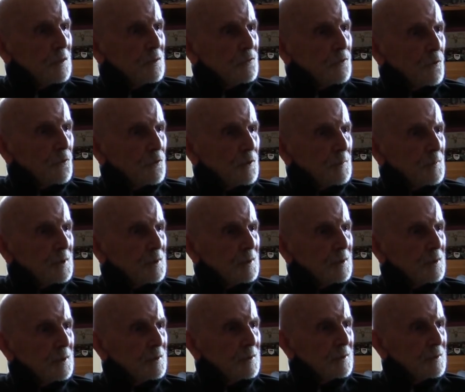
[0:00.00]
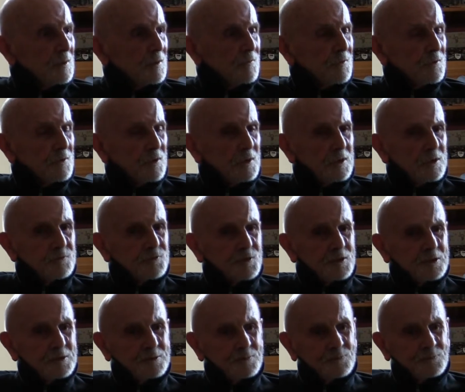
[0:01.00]
told him I had another
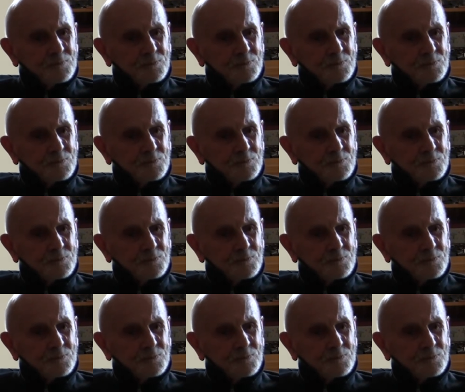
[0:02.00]
offer.